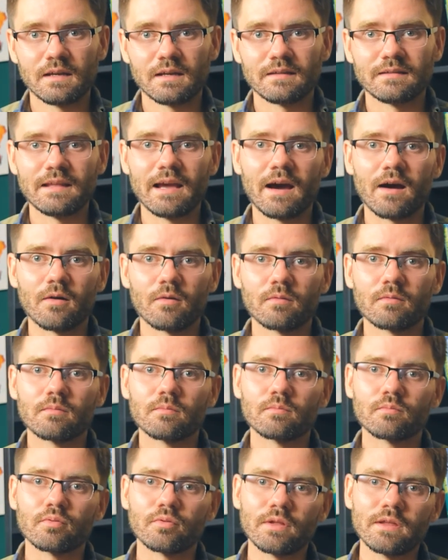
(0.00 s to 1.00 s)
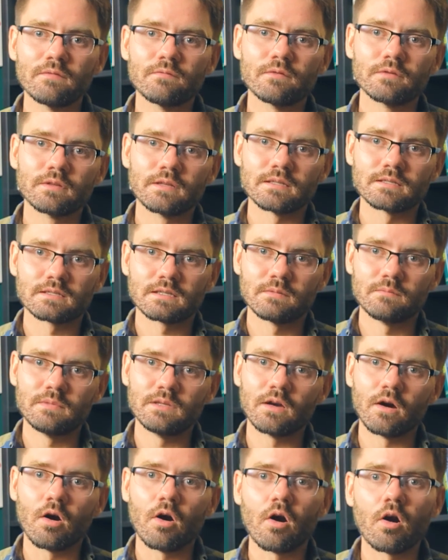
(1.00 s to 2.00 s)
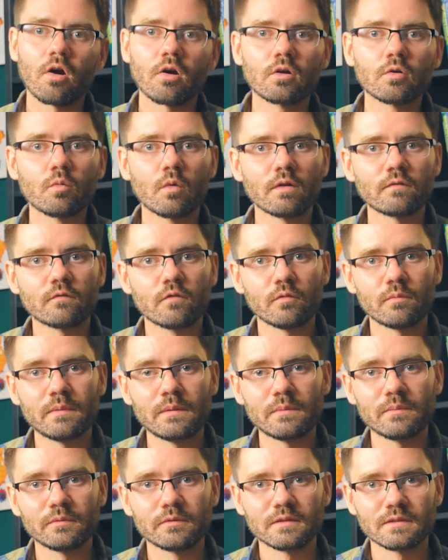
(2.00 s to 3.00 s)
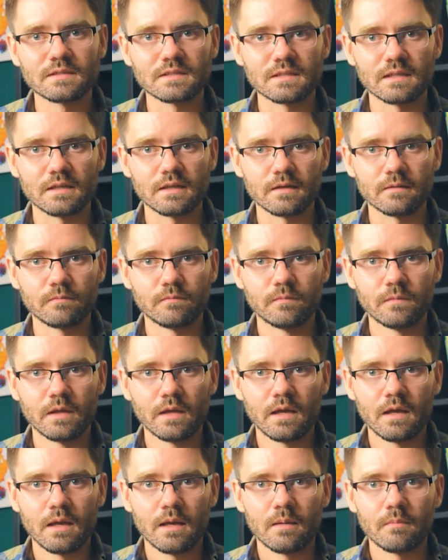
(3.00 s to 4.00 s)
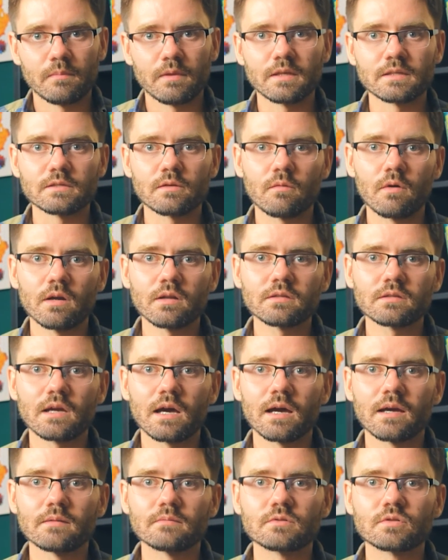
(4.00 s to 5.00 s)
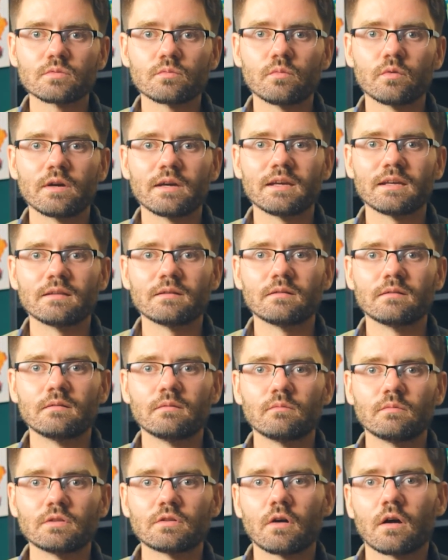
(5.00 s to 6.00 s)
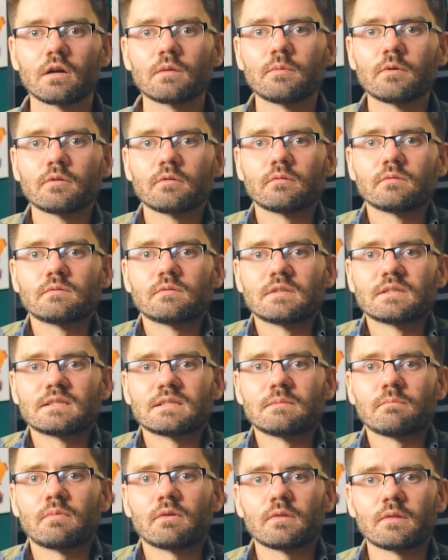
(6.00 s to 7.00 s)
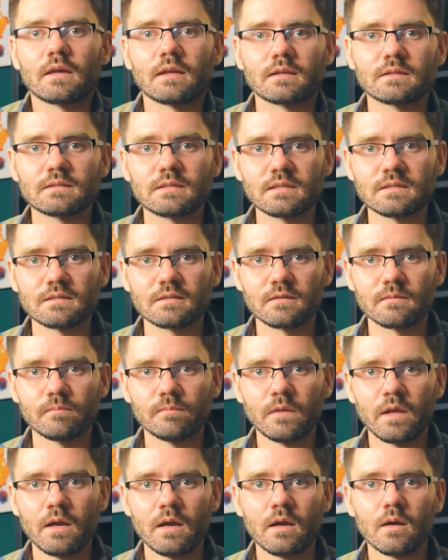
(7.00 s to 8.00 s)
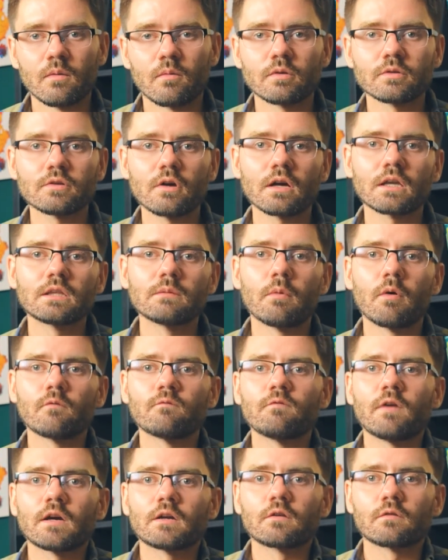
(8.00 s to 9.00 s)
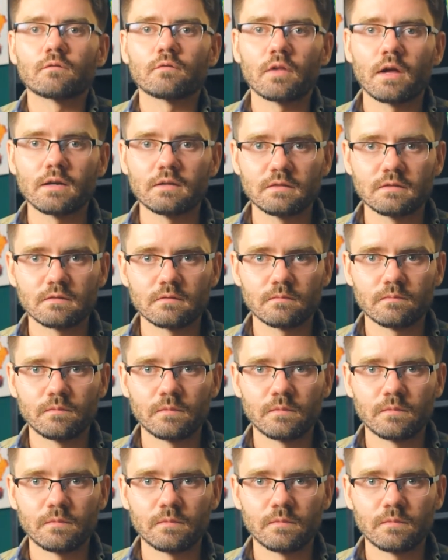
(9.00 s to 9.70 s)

Now, playfulness can be a hard one for people to sit in, because a lot of times when we talk about the sympathetic system, we're talking about fight or flight.